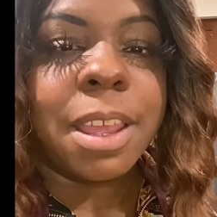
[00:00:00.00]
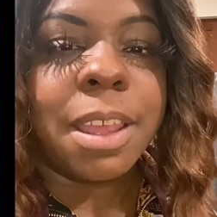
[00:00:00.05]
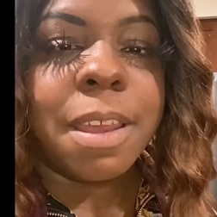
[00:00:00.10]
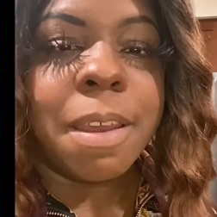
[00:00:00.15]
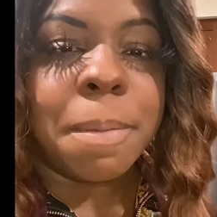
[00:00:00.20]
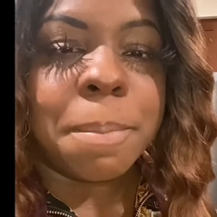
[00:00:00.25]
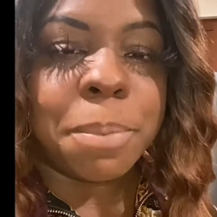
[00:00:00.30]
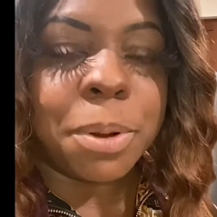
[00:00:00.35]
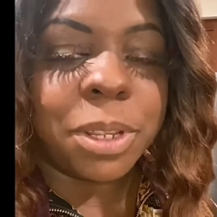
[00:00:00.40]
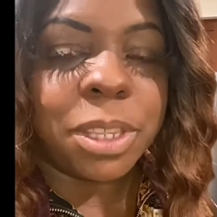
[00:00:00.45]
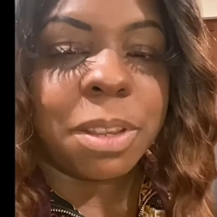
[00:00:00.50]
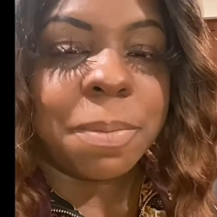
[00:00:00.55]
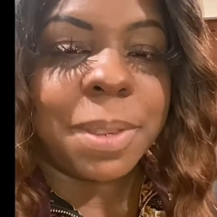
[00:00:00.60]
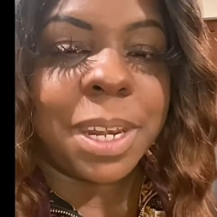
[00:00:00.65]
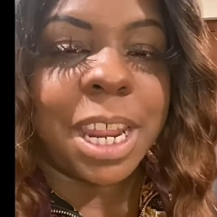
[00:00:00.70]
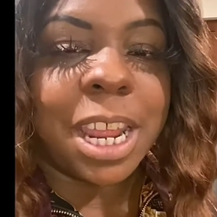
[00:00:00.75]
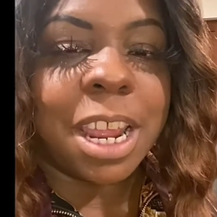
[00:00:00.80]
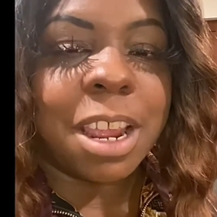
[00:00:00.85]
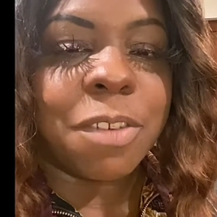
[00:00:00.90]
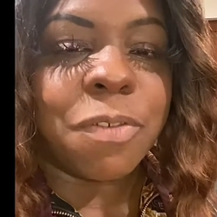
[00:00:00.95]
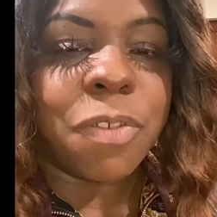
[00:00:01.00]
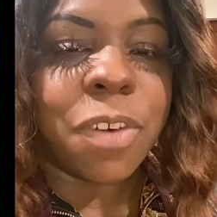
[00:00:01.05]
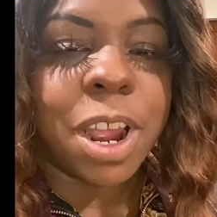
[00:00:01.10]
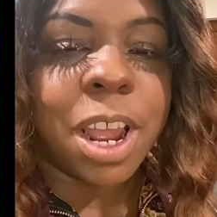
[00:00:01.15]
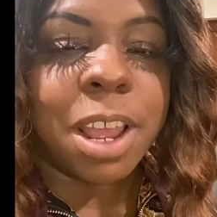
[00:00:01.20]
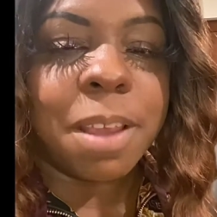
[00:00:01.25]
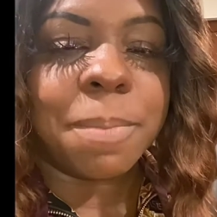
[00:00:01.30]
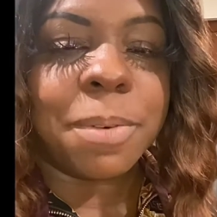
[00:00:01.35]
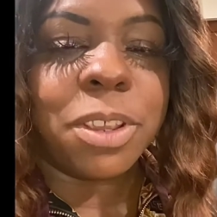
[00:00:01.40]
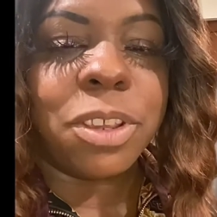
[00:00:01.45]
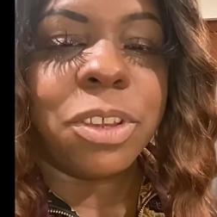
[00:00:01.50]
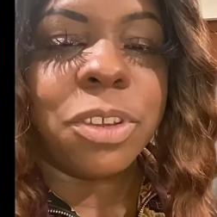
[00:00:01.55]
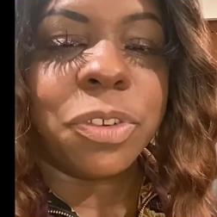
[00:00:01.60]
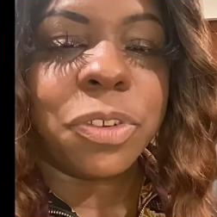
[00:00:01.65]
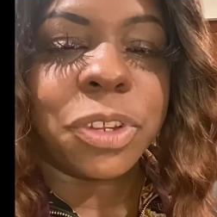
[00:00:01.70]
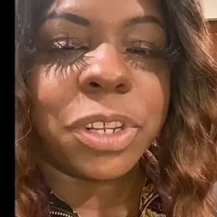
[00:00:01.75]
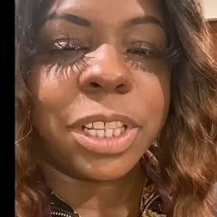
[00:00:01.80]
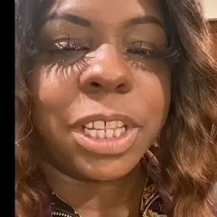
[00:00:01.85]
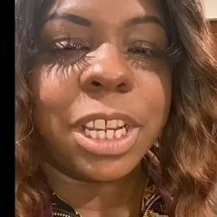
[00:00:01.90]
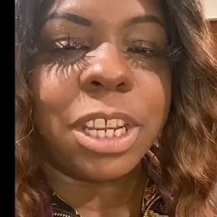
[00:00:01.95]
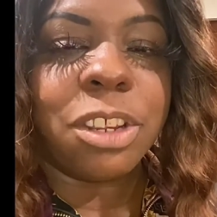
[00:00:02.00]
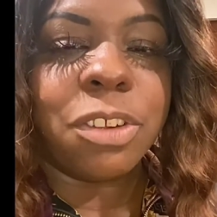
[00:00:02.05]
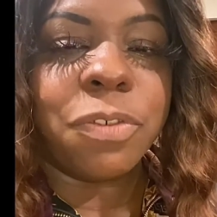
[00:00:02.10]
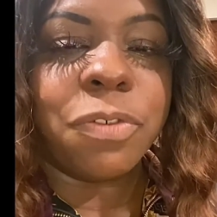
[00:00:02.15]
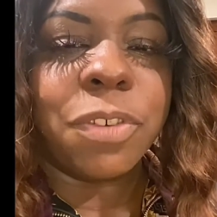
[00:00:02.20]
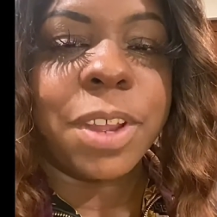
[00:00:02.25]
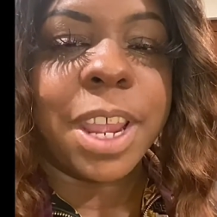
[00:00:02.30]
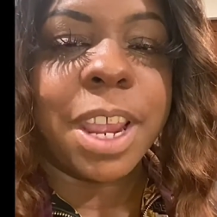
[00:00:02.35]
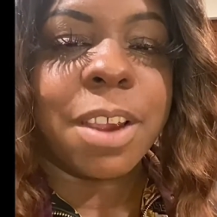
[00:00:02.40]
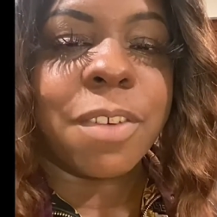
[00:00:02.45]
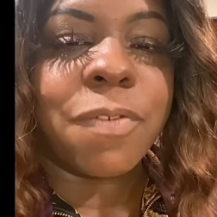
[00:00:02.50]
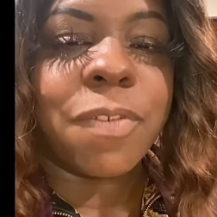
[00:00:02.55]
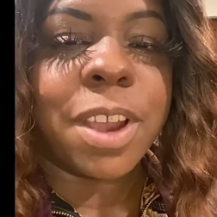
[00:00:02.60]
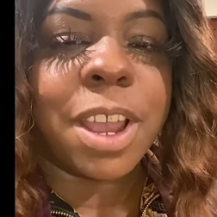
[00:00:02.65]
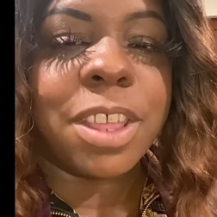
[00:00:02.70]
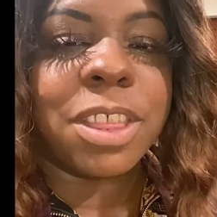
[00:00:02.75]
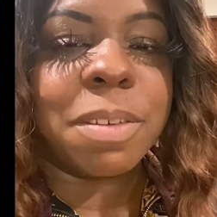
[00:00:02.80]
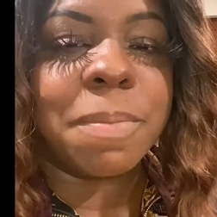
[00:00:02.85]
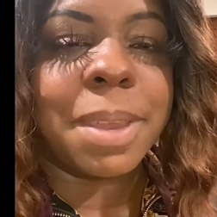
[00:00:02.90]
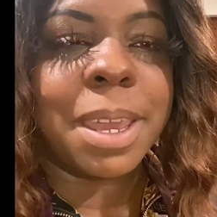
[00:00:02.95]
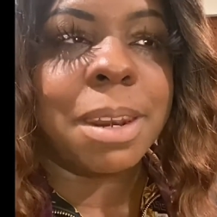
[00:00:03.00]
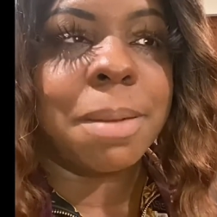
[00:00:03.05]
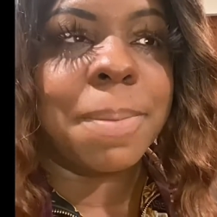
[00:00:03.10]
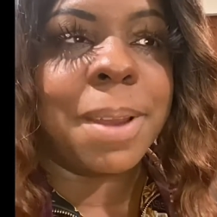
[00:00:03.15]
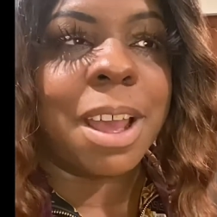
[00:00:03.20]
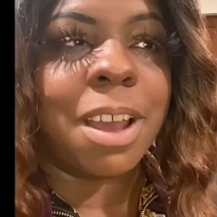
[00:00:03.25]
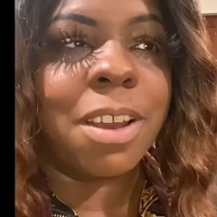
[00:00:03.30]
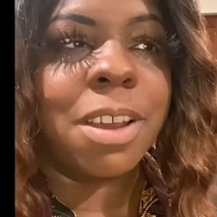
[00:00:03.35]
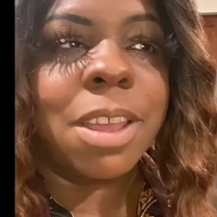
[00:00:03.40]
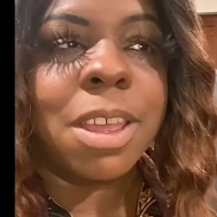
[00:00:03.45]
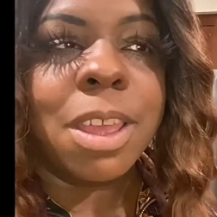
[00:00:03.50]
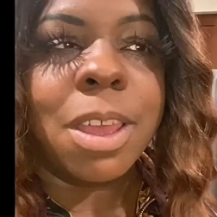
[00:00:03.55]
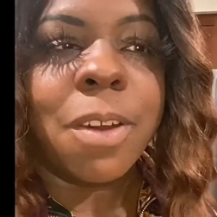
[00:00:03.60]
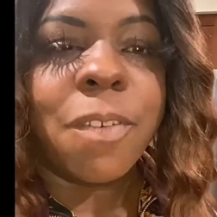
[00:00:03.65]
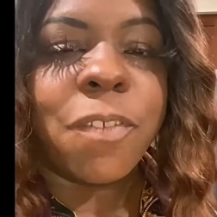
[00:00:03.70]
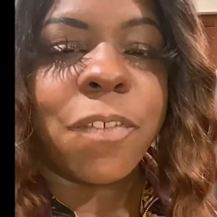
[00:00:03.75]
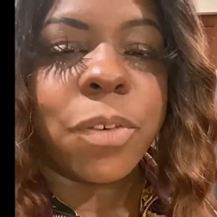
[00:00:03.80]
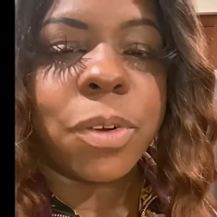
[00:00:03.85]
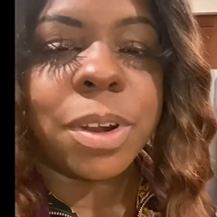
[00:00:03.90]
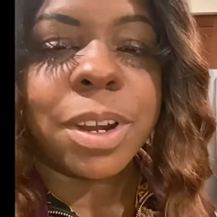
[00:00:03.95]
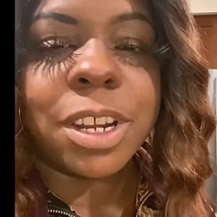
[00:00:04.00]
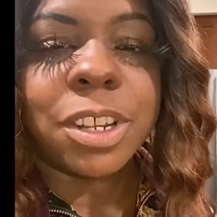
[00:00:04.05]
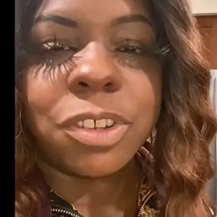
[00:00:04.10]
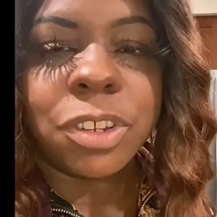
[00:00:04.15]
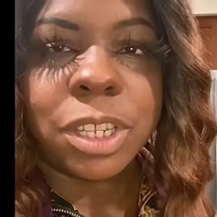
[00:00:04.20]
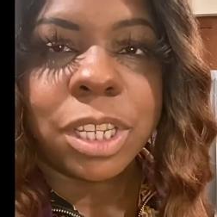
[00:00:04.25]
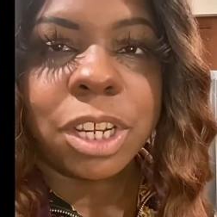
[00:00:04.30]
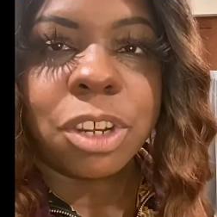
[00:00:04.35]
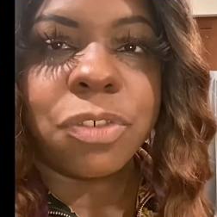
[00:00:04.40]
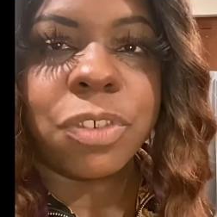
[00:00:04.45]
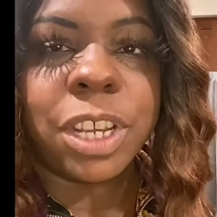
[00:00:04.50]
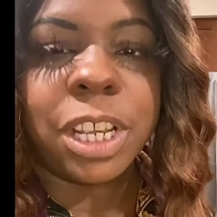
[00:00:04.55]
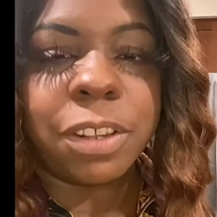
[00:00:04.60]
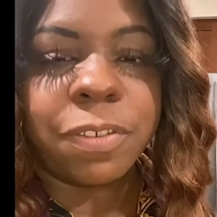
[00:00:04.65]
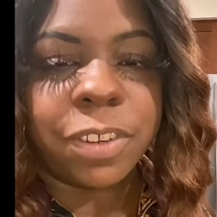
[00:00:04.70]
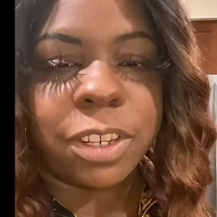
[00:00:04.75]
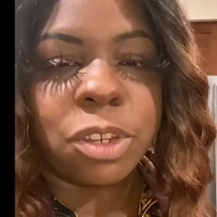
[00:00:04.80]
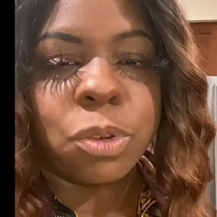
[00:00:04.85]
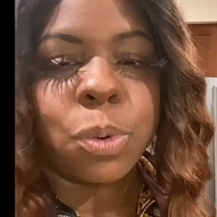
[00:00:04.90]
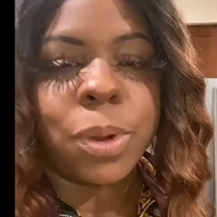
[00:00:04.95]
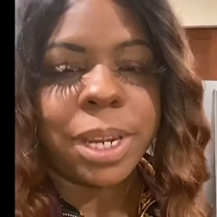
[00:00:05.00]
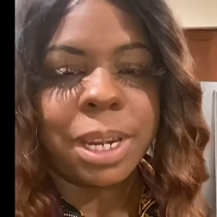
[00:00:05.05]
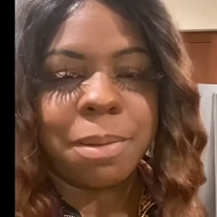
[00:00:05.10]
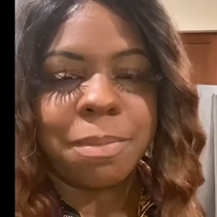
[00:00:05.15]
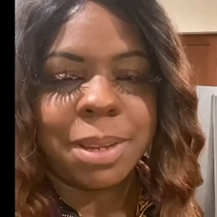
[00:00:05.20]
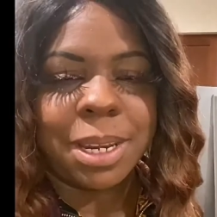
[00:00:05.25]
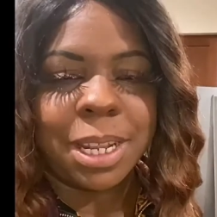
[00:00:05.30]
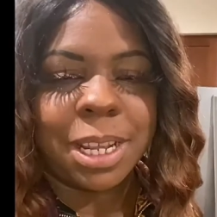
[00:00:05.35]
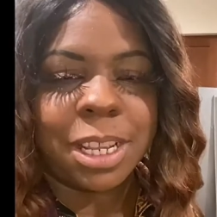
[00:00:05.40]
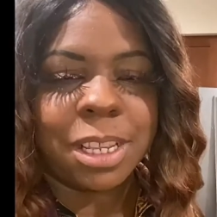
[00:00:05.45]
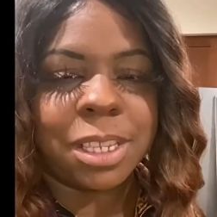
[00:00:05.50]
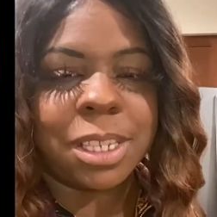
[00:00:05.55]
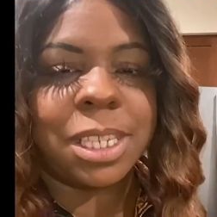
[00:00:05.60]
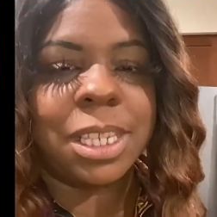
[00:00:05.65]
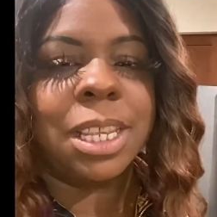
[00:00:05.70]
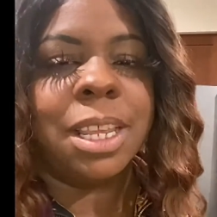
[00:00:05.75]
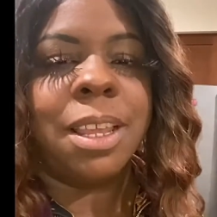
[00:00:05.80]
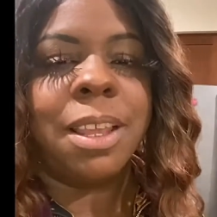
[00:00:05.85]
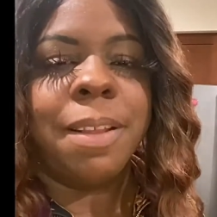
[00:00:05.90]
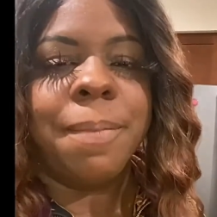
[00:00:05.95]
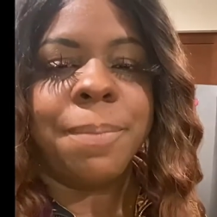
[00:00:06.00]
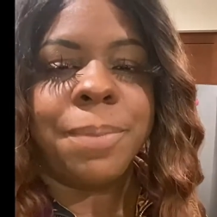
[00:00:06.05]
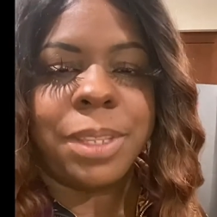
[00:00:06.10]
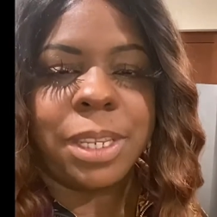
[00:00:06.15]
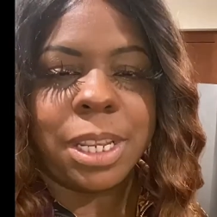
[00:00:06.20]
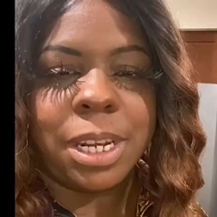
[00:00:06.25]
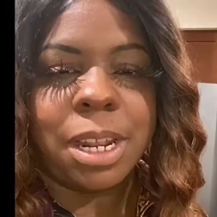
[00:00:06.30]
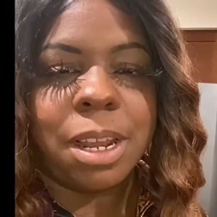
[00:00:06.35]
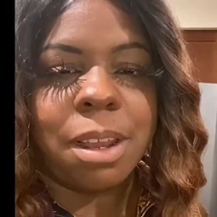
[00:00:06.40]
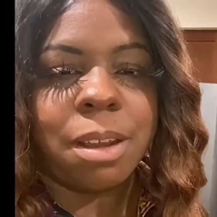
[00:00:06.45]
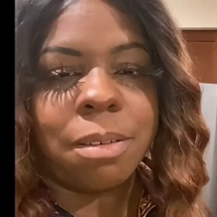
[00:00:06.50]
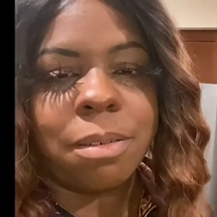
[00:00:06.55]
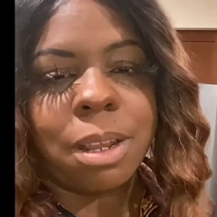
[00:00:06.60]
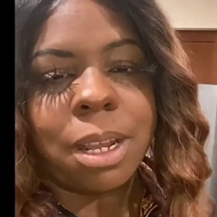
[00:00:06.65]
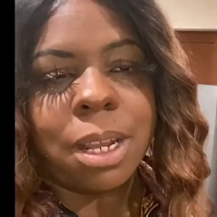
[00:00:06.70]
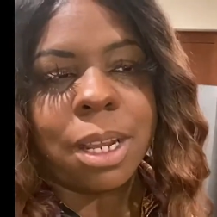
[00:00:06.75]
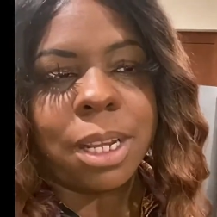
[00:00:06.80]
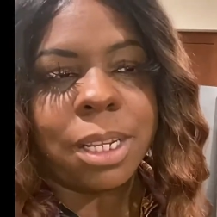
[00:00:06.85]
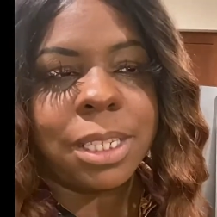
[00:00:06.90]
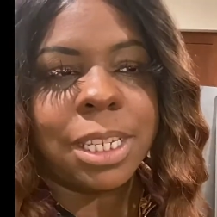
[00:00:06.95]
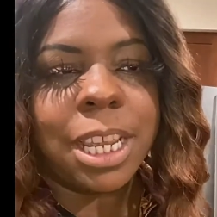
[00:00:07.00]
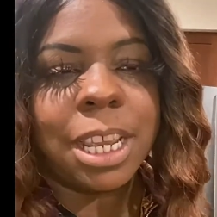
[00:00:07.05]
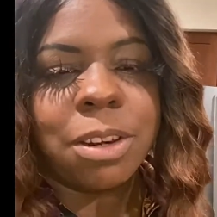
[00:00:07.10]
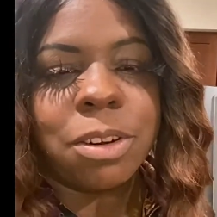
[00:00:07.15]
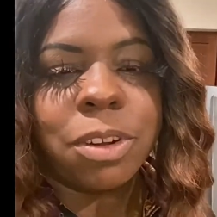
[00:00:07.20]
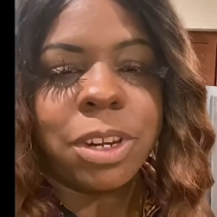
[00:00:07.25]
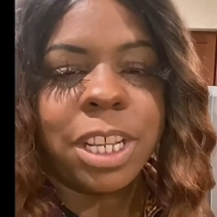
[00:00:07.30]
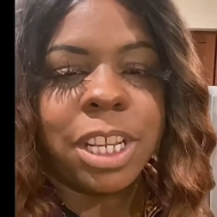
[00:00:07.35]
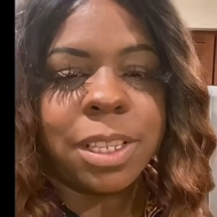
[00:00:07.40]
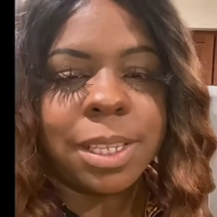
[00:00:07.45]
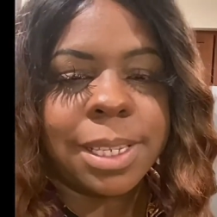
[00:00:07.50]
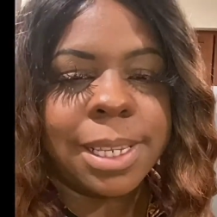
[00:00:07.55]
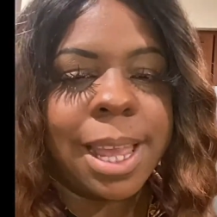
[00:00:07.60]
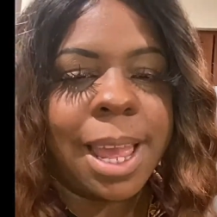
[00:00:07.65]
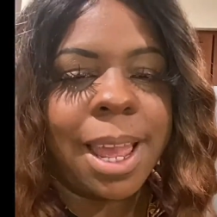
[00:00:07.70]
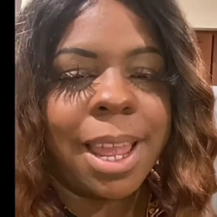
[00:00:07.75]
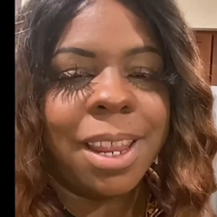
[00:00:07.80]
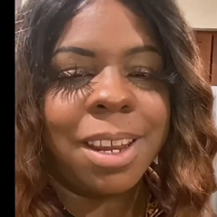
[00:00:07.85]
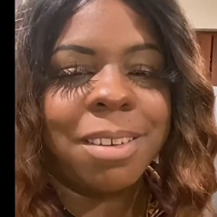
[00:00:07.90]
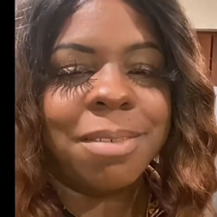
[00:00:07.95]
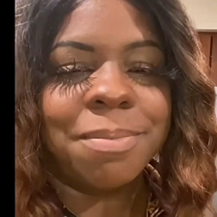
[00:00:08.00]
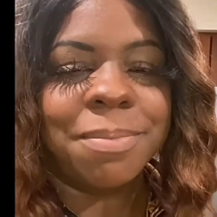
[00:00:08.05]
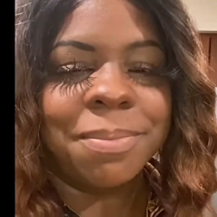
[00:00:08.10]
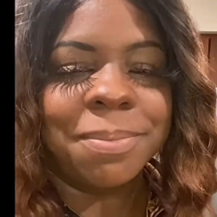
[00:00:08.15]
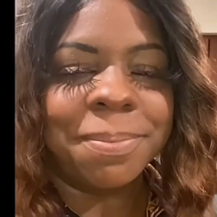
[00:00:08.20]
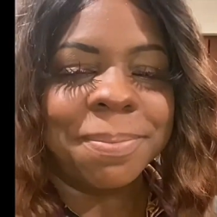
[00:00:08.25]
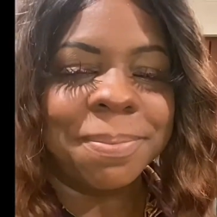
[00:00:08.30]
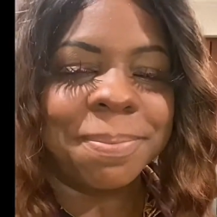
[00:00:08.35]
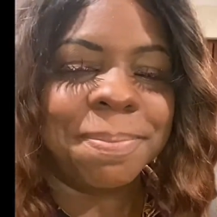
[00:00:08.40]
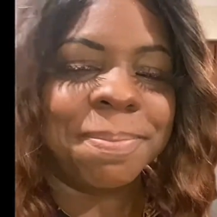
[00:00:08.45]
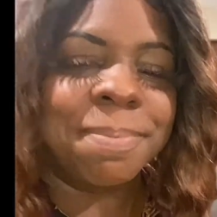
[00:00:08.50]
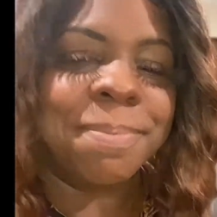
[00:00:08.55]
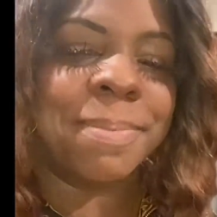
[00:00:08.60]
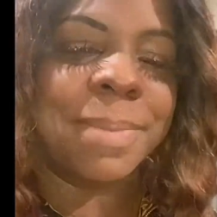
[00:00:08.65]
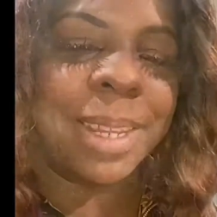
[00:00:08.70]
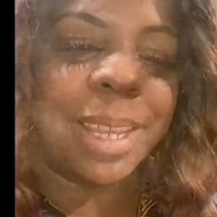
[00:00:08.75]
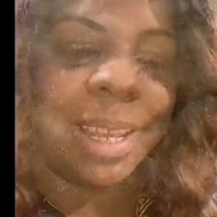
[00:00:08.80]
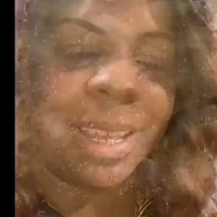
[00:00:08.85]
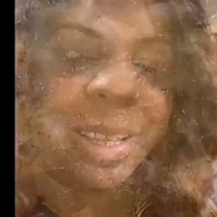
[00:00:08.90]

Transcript: put them in the air fryer, but usually you air fry them at about four hundred degrees for twenty minutes, you know, uh, ten on each side. You